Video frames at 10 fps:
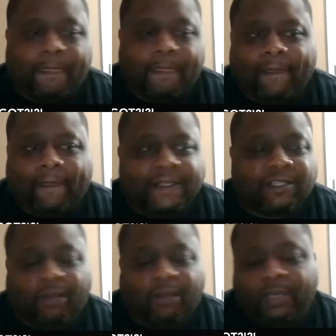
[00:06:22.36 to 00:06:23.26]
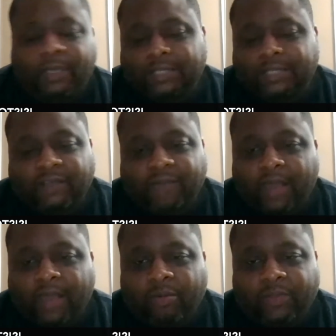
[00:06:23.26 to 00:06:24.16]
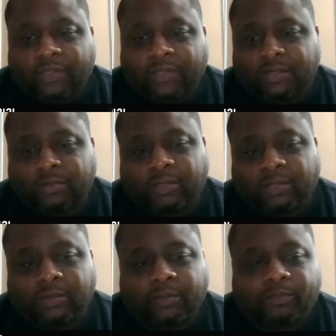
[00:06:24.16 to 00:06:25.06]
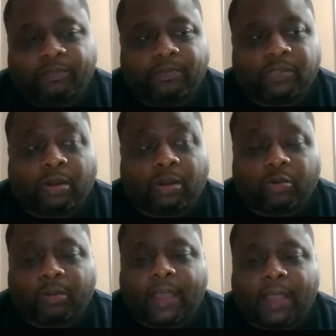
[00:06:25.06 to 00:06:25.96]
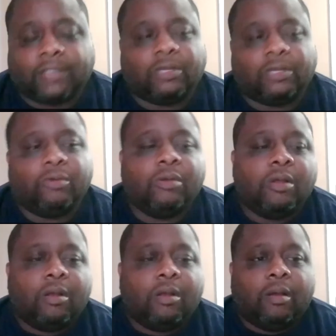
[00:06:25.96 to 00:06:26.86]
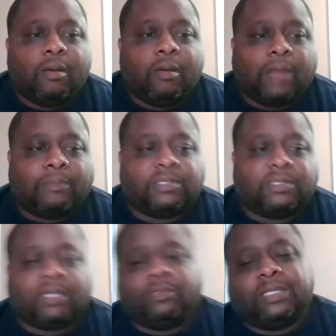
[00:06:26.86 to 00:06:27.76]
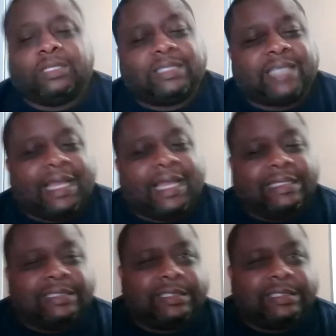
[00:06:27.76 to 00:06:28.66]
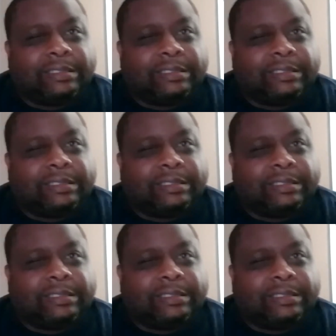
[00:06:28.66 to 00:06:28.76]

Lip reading: This is going to be a tough battle without your starting quarterback. So I'm sticking with the Titans,